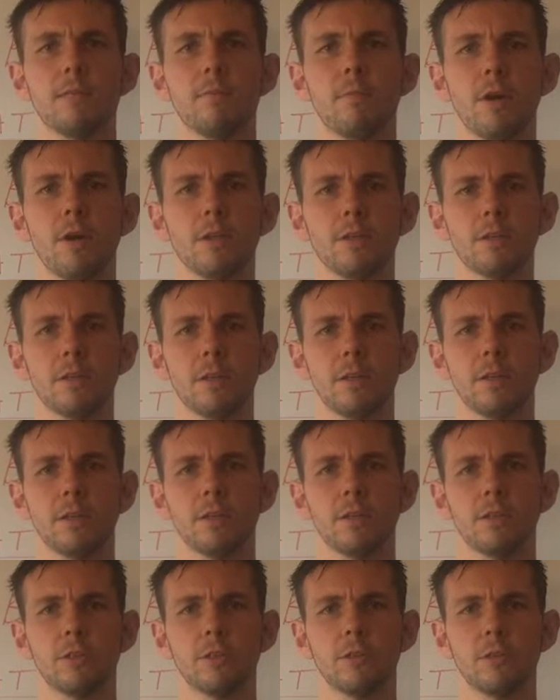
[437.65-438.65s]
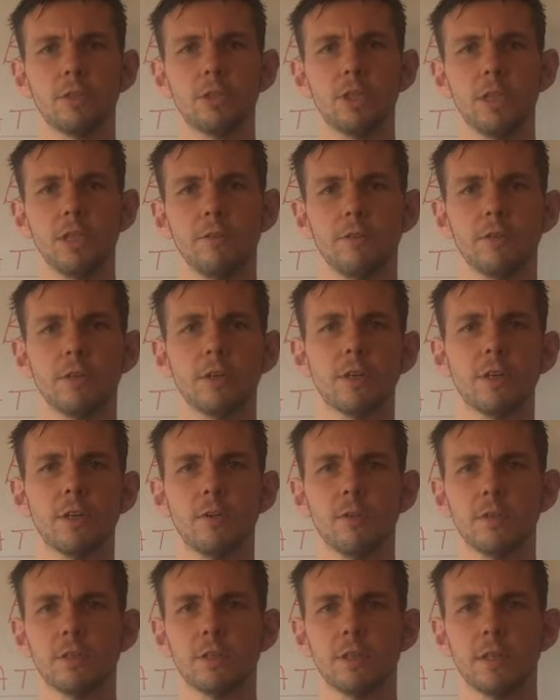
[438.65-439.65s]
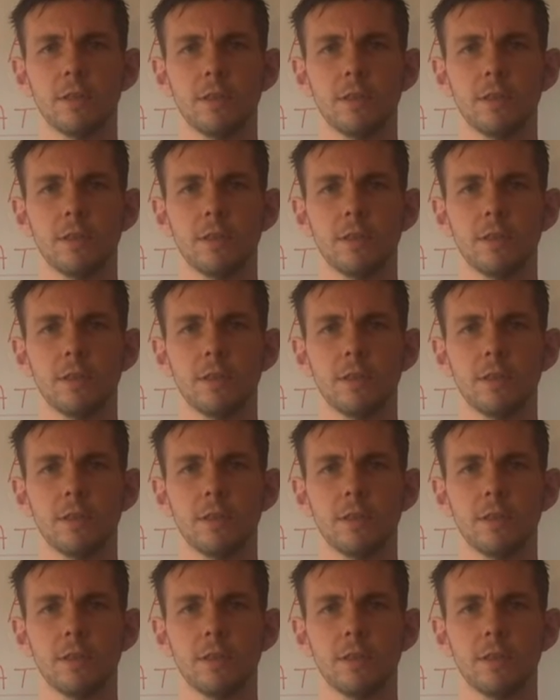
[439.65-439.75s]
amount to achieve your goals.